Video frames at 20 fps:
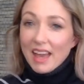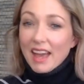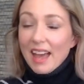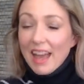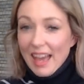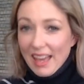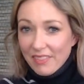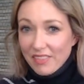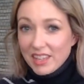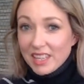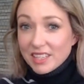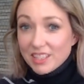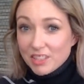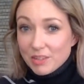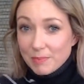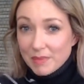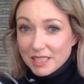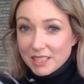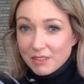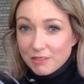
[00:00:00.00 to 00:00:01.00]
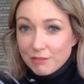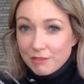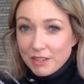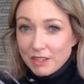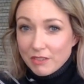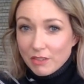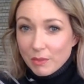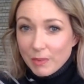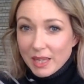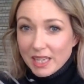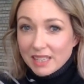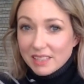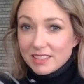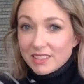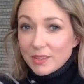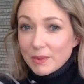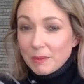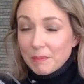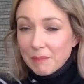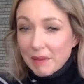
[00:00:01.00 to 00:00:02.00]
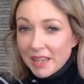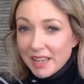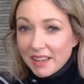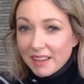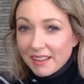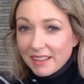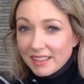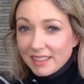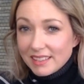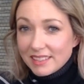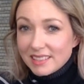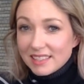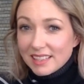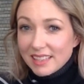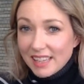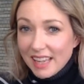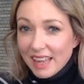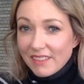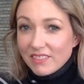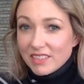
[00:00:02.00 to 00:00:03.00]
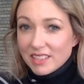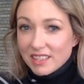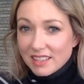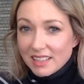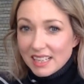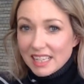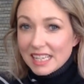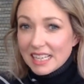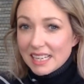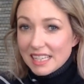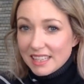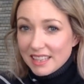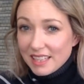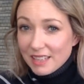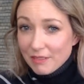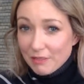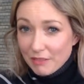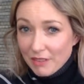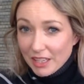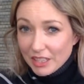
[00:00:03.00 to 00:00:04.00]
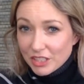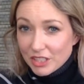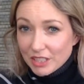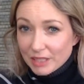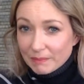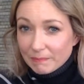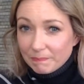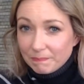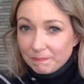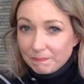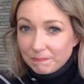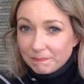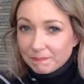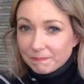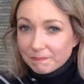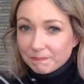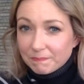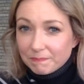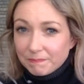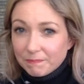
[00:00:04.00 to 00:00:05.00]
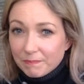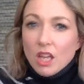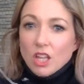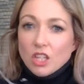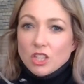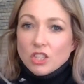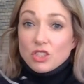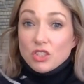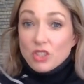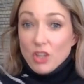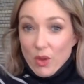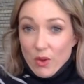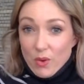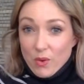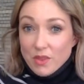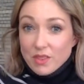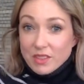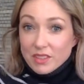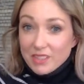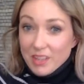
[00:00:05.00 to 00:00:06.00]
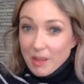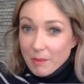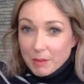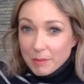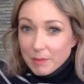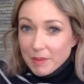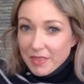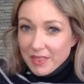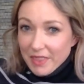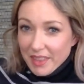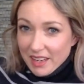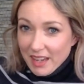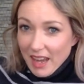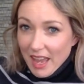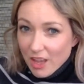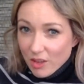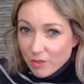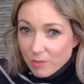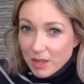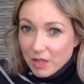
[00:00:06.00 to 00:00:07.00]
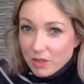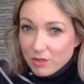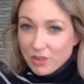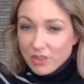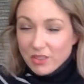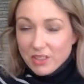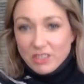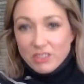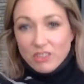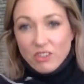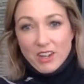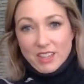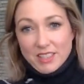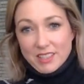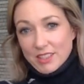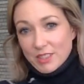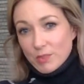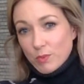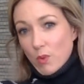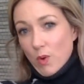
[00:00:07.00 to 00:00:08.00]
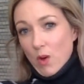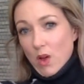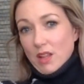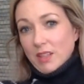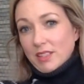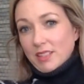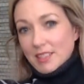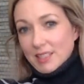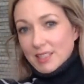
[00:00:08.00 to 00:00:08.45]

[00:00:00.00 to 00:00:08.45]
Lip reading: And the intermittent fever went. So in my eyes, it evidently cleared the infection. So the supplement that helped me through this crisis was